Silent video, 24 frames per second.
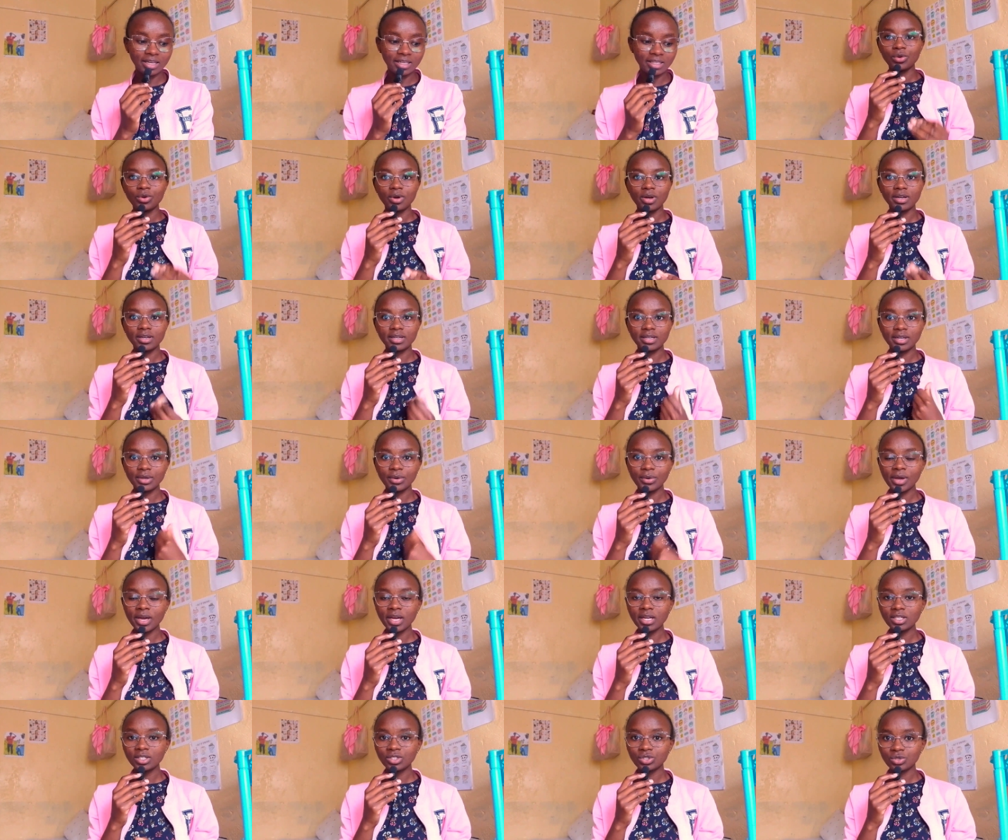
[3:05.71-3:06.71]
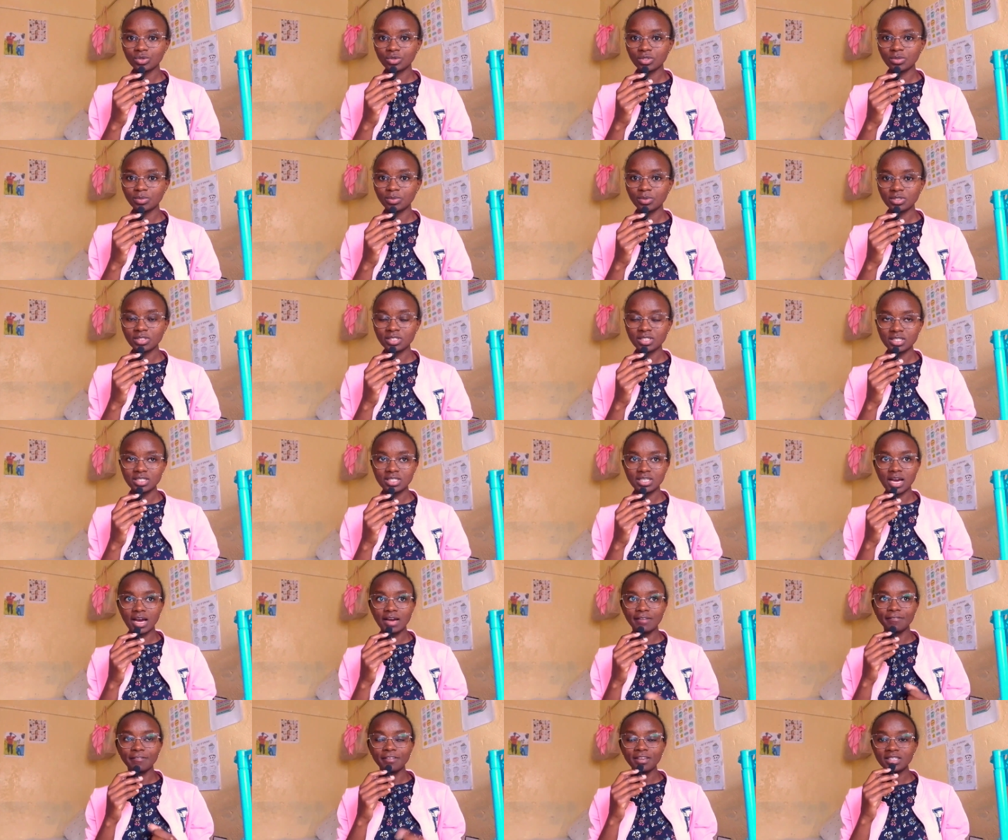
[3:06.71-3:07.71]
You are required to deposit
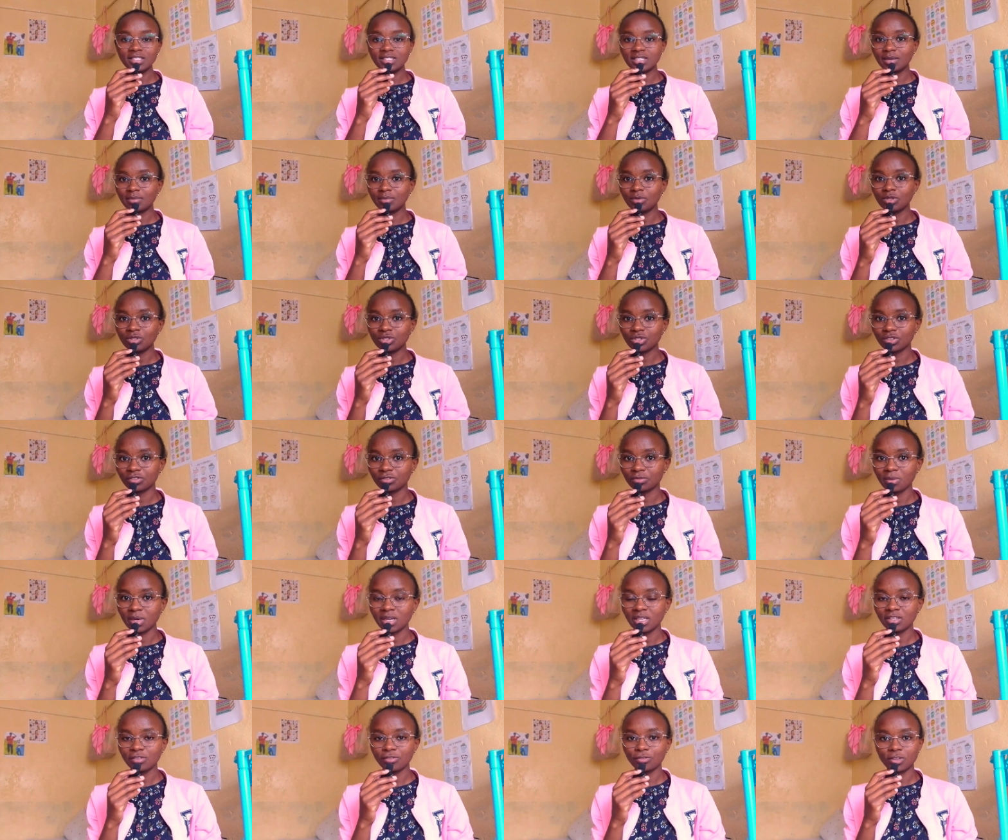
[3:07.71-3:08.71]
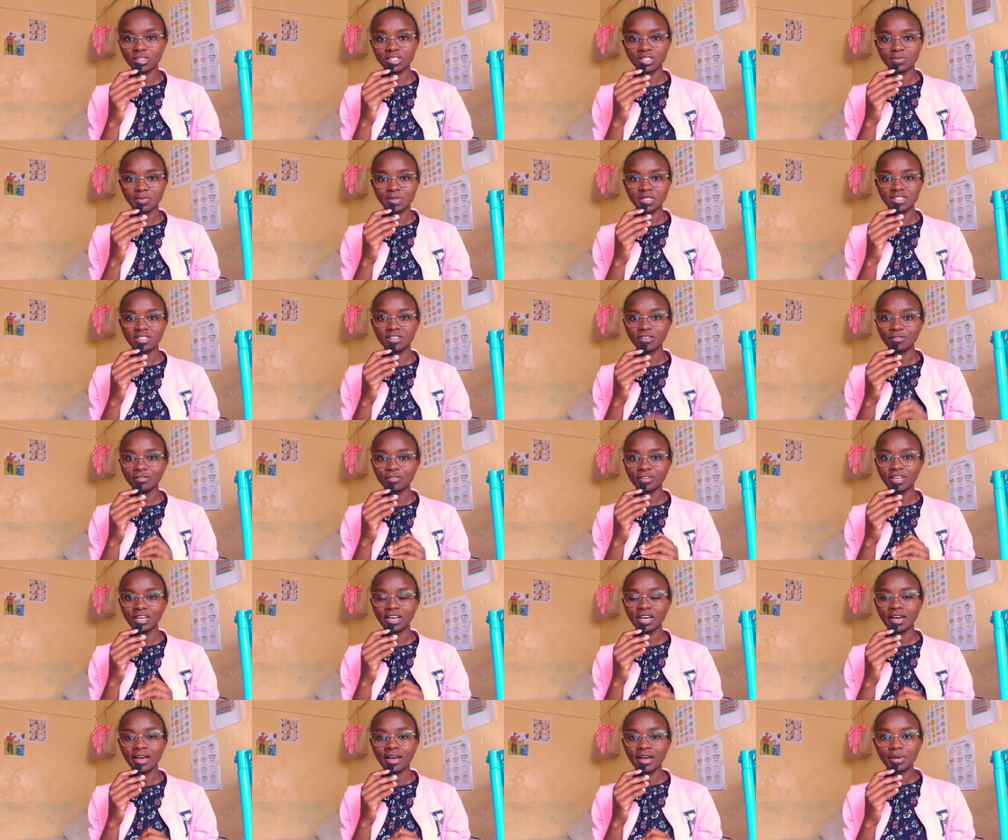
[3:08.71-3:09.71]
a fixed amount of money for a
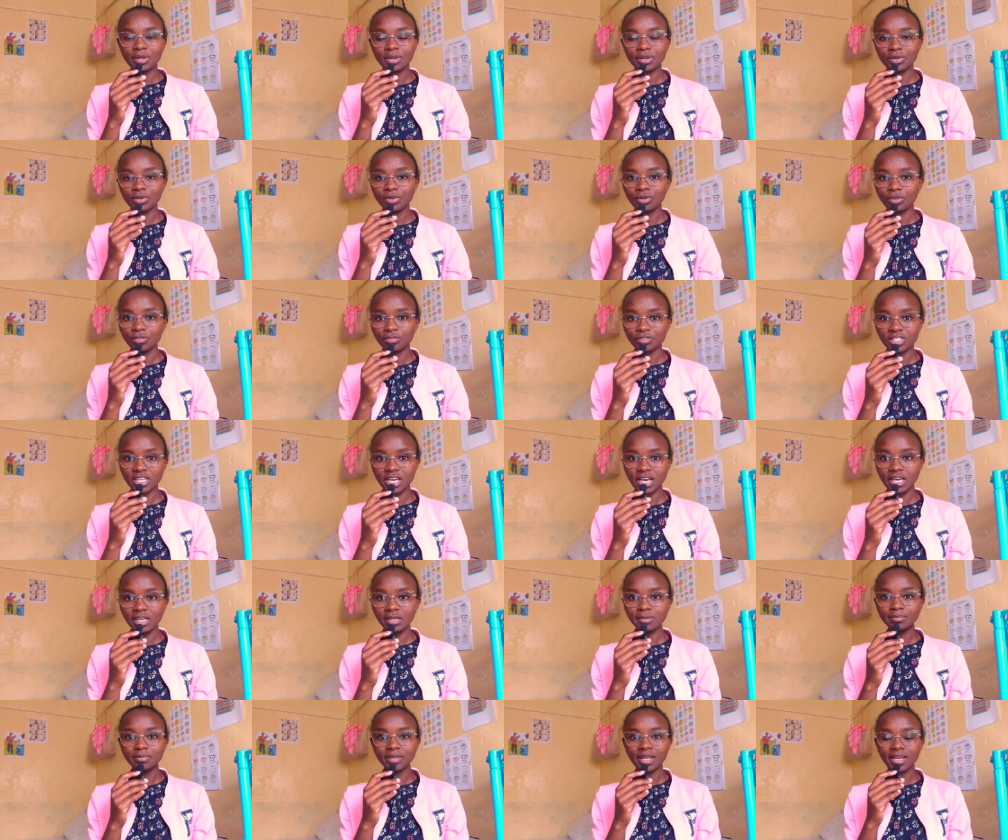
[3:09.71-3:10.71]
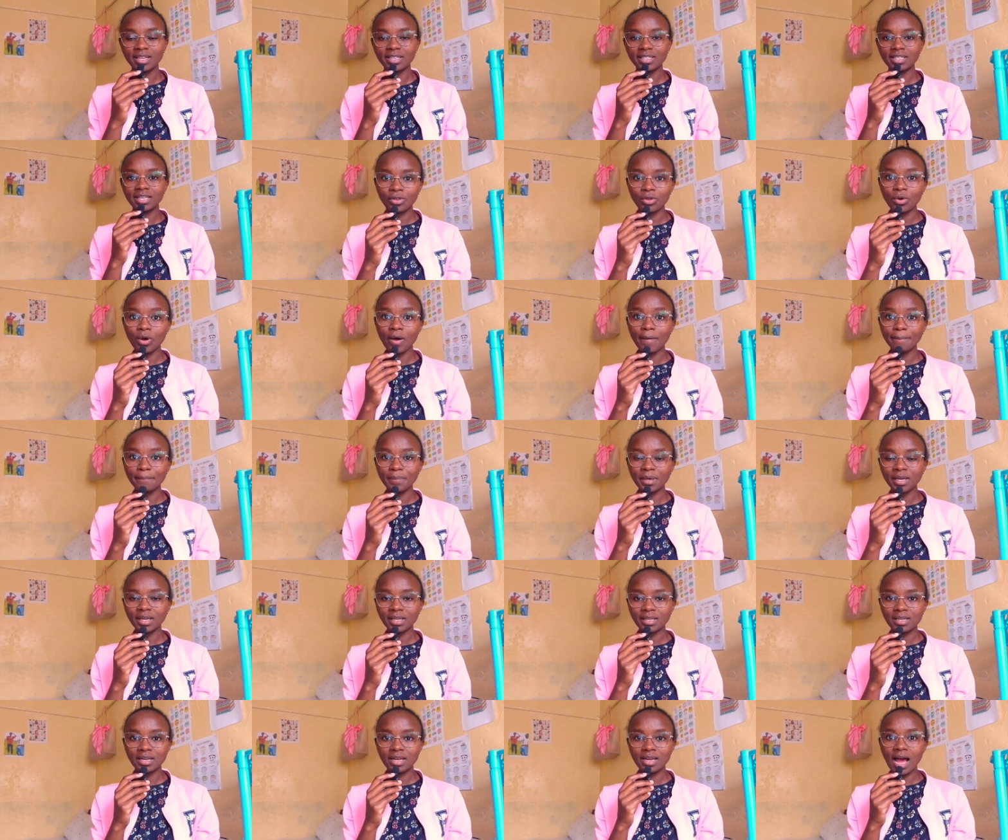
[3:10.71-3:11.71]
specific period of time and you are
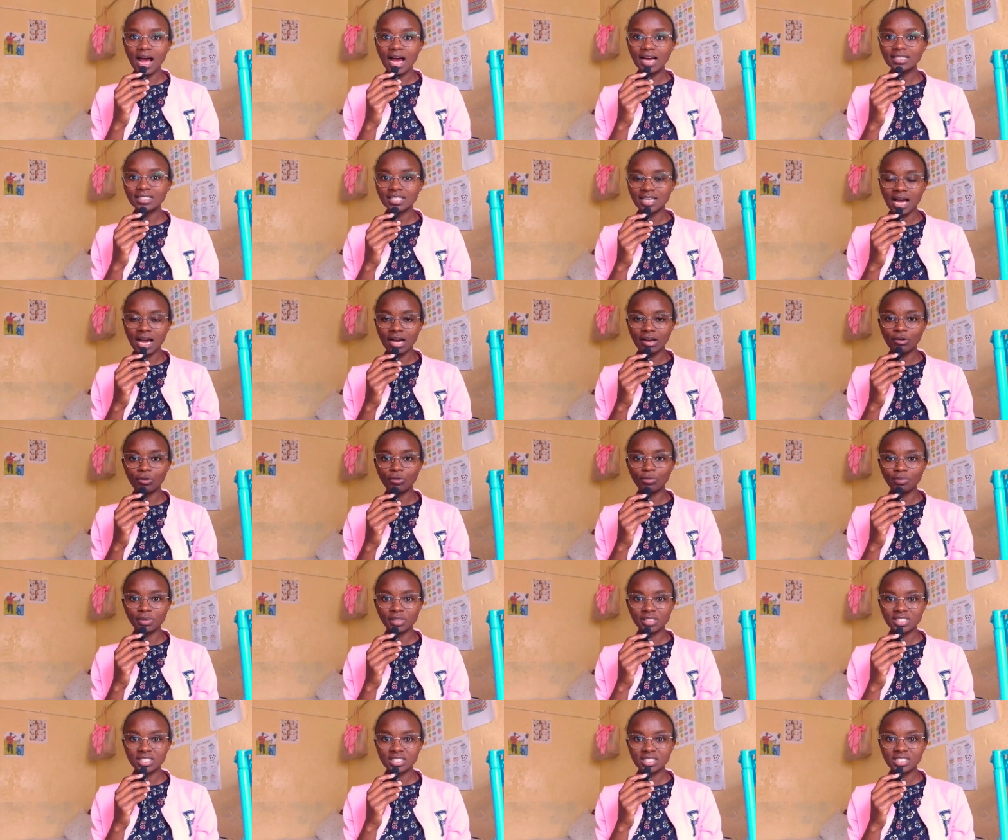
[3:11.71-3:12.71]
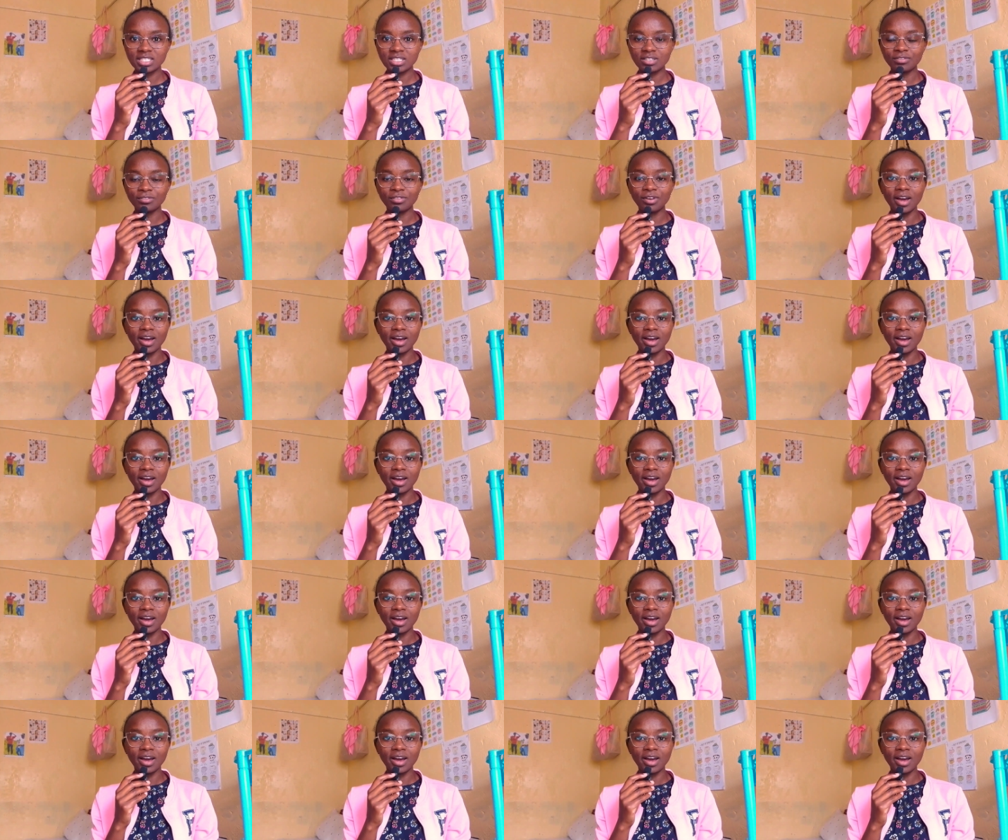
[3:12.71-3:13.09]
paid at a competitive